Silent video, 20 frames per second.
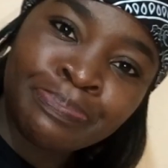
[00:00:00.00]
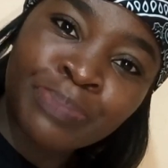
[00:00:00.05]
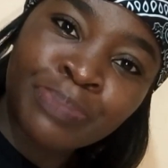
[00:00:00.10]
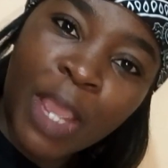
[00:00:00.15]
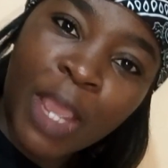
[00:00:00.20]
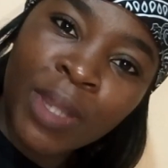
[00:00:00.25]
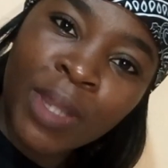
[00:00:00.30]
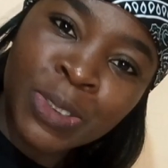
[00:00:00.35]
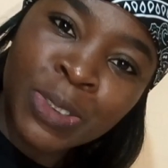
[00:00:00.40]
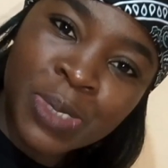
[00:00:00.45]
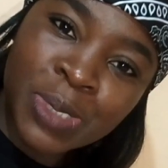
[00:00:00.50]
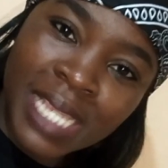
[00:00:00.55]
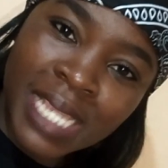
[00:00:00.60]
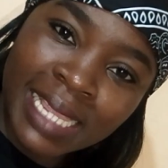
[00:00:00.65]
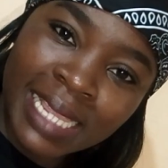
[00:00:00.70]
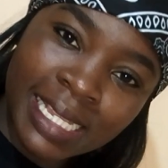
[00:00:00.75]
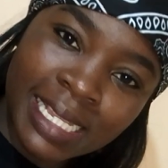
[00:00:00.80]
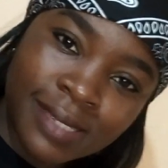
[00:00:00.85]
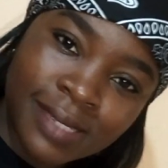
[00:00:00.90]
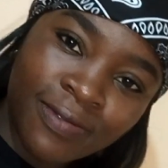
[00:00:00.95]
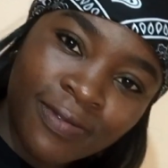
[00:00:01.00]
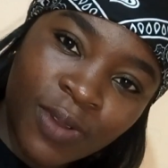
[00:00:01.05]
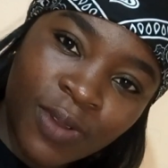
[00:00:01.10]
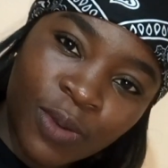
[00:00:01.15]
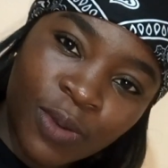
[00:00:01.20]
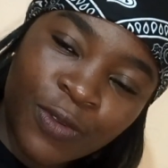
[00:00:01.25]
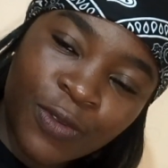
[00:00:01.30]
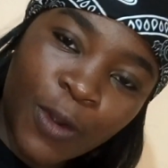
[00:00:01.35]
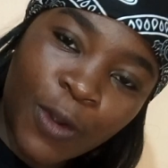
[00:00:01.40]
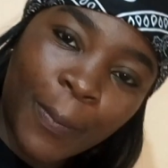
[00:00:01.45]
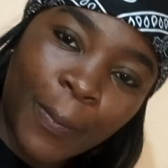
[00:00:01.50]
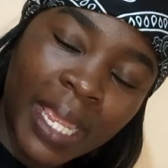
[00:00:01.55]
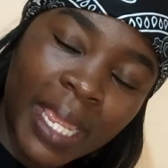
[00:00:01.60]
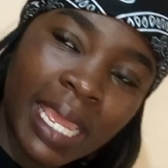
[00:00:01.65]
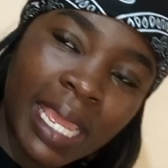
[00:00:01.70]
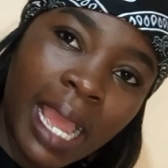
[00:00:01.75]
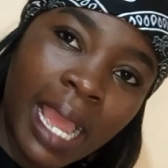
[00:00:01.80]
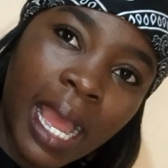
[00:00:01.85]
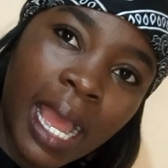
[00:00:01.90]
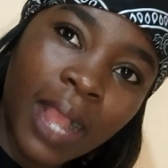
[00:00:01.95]
I want to start this vlog from
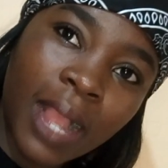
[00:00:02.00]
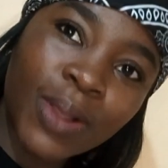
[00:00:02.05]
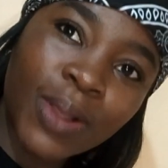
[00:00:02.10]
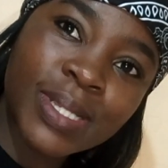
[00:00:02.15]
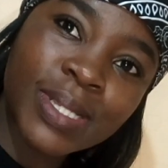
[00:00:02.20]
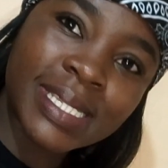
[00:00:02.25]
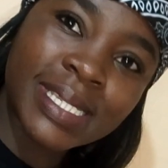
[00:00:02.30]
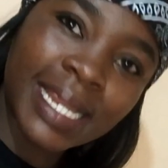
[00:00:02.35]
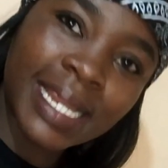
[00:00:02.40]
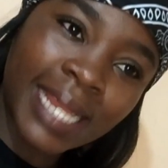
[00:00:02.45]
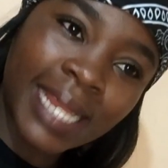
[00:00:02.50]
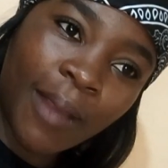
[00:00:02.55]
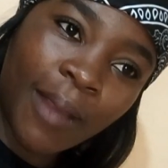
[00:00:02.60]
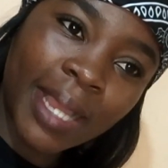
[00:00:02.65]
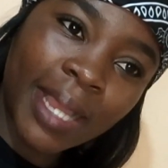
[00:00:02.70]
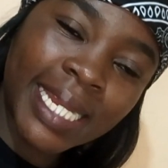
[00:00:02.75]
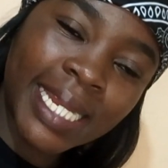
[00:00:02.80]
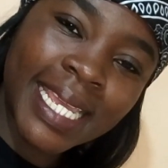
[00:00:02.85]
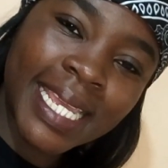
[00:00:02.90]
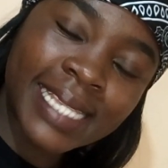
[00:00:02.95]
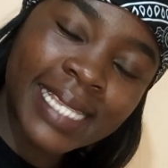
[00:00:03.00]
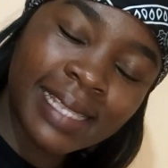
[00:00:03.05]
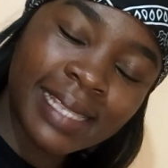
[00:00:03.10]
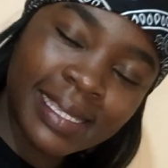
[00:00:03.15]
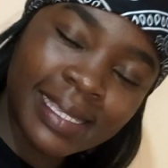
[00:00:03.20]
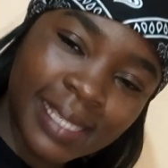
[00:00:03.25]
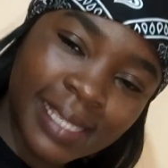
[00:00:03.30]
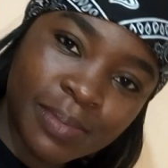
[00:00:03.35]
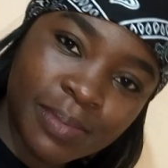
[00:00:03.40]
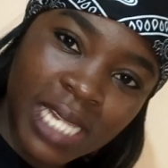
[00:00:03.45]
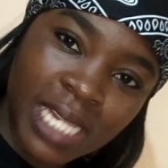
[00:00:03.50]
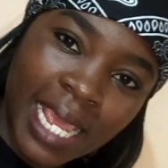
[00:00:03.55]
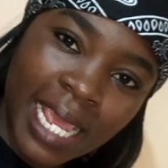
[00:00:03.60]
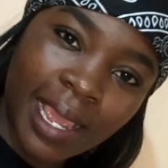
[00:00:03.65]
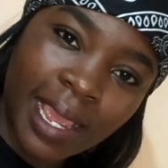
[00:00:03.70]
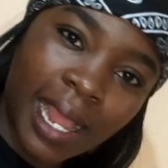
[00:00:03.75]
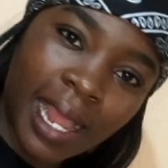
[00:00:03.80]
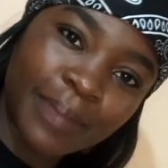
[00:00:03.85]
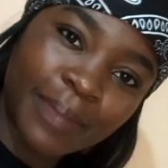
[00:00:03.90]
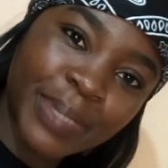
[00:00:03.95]
here because nowadays it seems
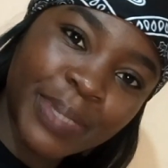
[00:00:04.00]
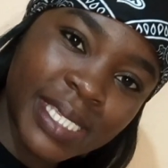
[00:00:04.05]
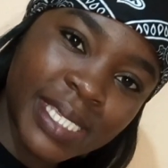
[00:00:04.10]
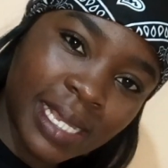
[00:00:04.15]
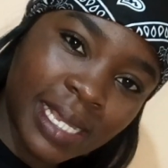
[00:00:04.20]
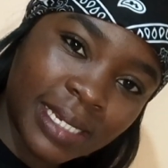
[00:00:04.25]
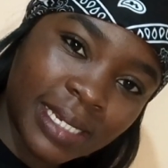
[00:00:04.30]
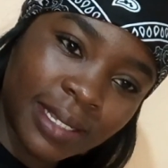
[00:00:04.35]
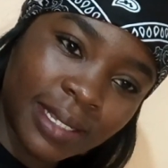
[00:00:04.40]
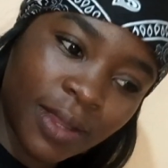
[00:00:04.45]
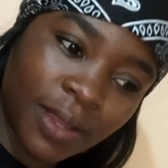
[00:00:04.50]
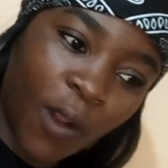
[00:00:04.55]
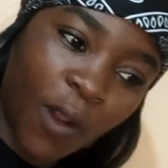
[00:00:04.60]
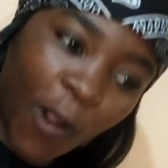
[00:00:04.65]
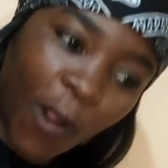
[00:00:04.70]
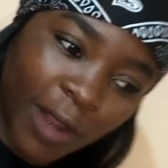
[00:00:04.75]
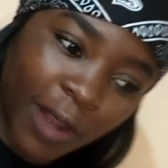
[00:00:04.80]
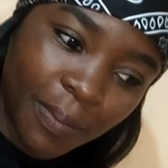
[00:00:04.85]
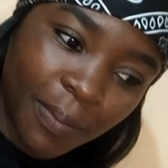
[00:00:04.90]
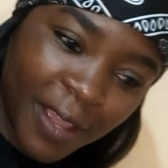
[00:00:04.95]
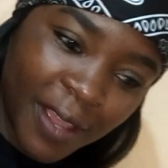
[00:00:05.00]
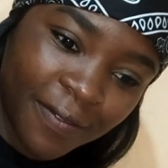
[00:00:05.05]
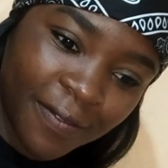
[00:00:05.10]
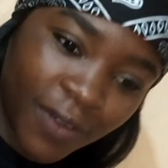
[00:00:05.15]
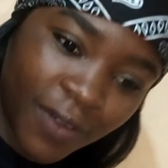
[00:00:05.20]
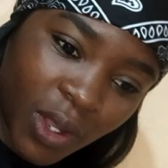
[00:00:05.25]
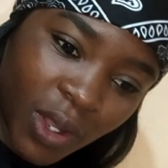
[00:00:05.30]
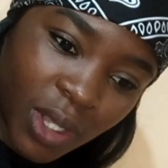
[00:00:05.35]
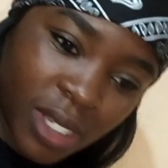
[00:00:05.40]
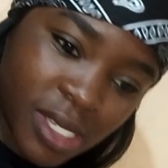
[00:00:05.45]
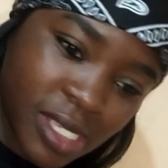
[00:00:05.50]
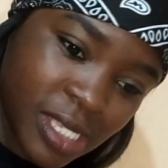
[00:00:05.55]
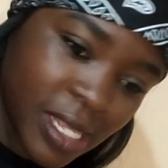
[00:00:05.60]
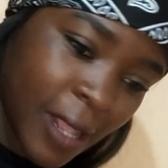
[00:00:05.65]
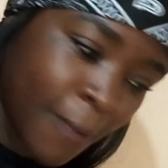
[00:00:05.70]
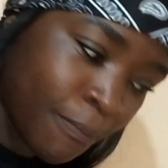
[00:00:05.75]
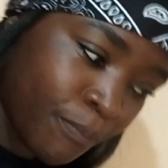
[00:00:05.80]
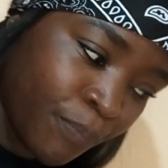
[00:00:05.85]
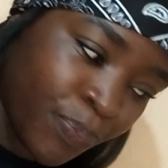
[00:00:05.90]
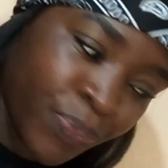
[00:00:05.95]
like I'll be starting all my vlogs
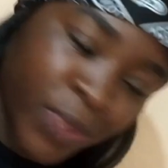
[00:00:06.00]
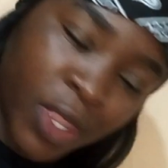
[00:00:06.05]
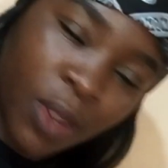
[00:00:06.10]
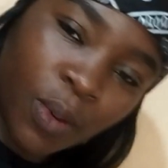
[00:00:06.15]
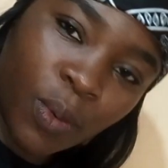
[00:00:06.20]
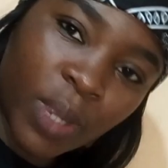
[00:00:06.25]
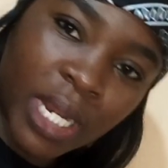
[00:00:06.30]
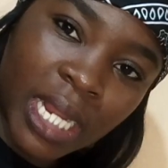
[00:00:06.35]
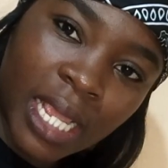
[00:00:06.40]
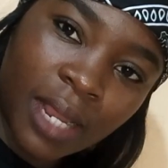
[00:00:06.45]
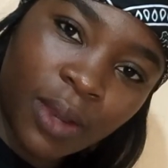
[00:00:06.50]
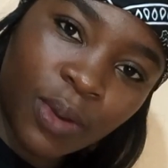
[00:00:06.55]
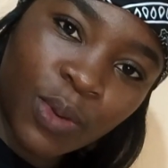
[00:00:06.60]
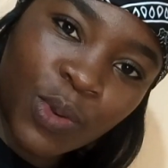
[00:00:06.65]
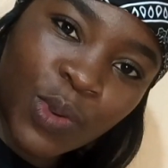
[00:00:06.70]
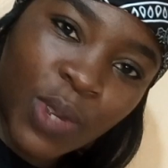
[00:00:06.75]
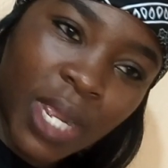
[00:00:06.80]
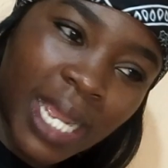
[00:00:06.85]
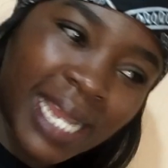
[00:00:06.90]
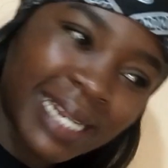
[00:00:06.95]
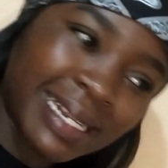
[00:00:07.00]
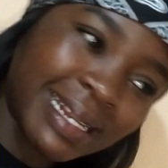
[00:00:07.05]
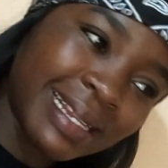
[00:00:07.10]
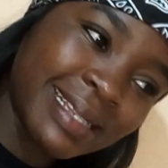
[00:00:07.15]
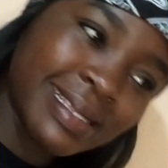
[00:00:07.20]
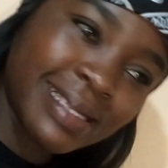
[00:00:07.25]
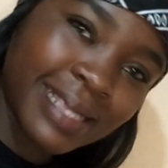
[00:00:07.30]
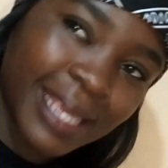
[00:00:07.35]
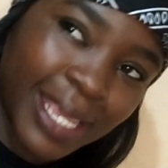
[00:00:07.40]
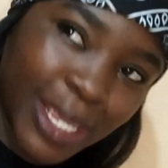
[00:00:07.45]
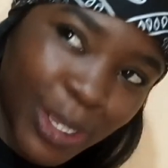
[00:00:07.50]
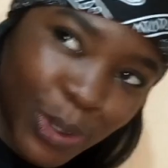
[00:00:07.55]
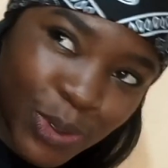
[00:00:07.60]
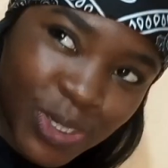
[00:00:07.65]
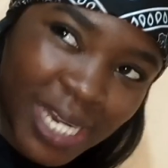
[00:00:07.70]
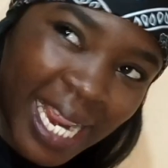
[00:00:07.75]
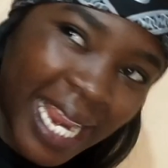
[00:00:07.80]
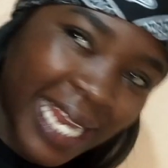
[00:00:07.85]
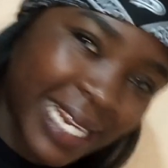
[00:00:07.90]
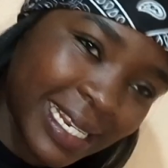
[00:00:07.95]
when I look at least cute,
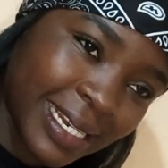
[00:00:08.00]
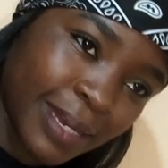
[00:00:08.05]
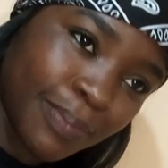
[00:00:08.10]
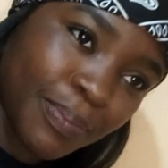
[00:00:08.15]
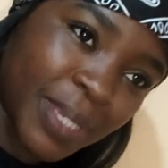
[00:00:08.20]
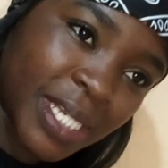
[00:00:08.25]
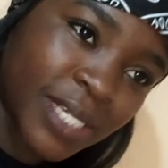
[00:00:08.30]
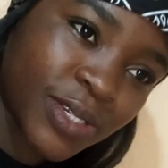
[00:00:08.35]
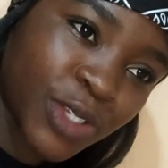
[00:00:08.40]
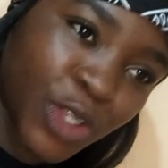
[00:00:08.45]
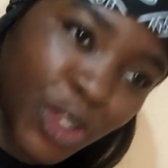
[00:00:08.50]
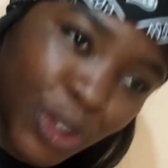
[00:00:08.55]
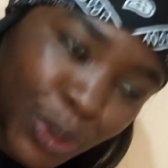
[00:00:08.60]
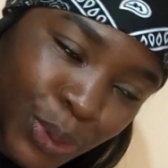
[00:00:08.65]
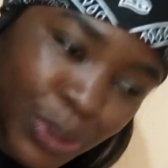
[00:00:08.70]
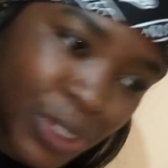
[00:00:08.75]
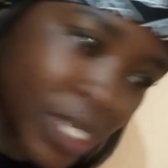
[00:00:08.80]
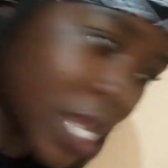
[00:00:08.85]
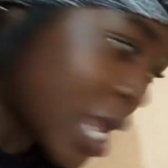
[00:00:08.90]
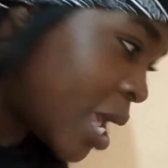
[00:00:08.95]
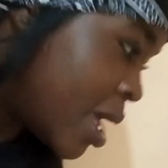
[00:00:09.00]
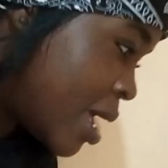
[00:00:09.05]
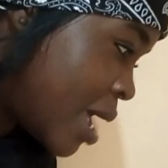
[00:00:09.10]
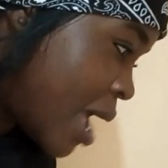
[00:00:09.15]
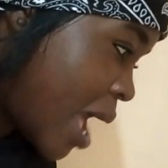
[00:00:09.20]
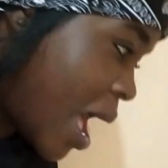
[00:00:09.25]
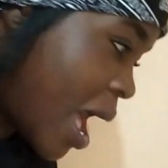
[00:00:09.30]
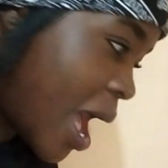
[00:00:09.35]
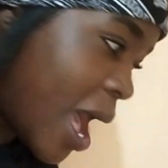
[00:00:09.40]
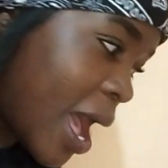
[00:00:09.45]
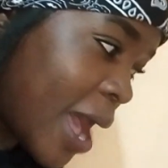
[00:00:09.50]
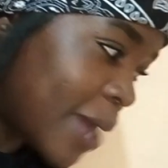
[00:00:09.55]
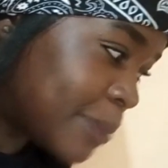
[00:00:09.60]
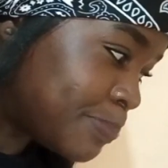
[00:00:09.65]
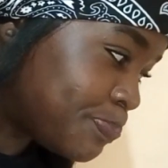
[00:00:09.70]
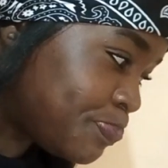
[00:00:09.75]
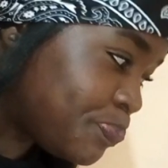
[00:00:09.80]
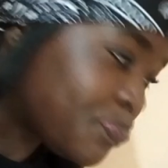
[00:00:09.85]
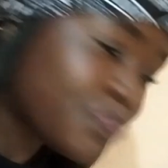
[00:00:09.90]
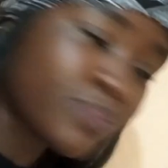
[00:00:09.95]
a little bit cute,
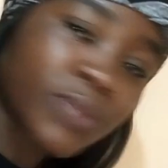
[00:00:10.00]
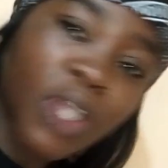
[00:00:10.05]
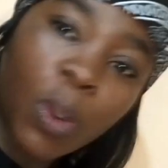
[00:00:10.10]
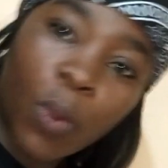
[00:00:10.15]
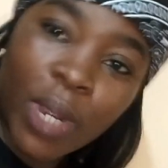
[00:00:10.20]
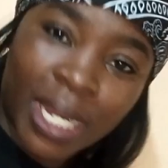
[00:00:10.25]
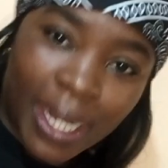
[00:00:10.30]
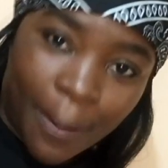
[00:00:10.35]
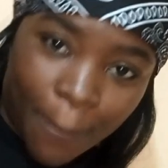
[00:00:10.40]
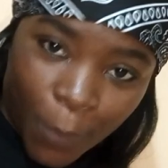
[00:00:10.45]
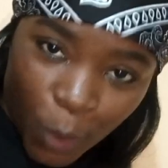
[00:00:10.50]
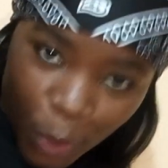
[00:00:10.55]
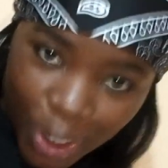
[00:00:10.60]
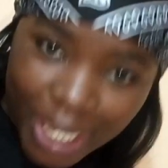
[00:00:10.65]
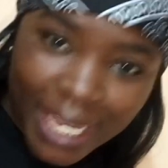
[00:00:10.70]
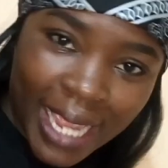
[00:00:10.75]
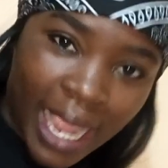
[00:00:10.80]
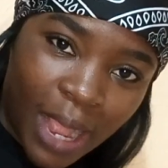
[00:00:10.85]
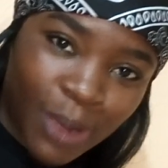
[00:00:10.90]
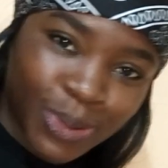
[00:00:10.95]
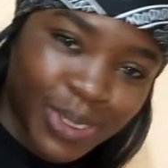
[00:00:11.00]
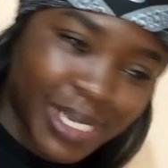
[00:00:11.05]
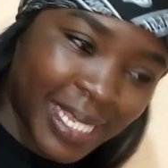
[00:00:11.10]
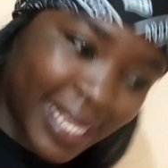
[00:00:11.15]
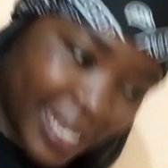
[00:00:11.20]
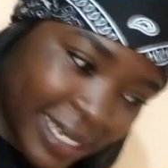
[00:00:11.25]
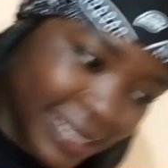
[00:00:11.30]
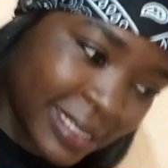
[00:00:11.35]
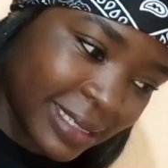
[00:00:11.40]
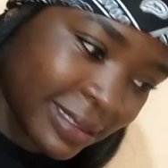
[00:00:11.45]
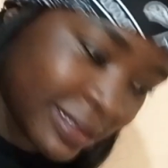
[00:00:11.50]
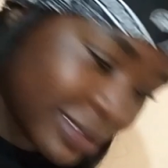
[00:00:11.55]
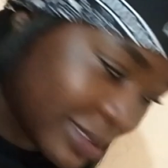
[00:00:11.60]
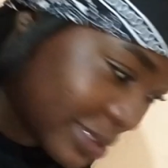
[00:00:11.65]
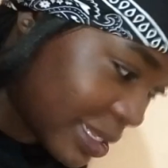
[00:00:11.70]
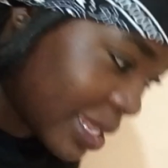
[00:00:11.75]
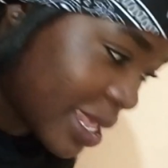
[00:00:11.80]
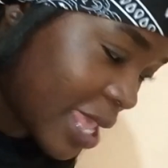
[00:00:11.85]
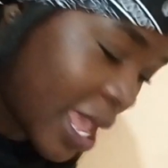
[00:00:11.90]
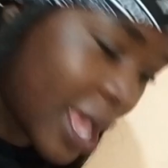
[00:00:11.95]
when I'm going out, that is.
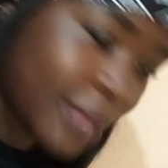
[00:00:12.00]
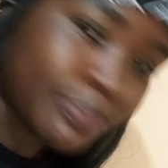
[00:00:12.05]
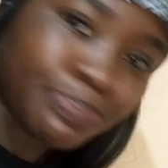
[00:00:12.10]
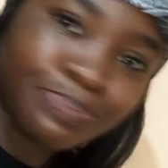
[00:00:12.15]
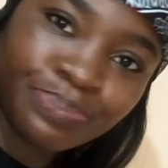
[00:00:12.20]
Yeah.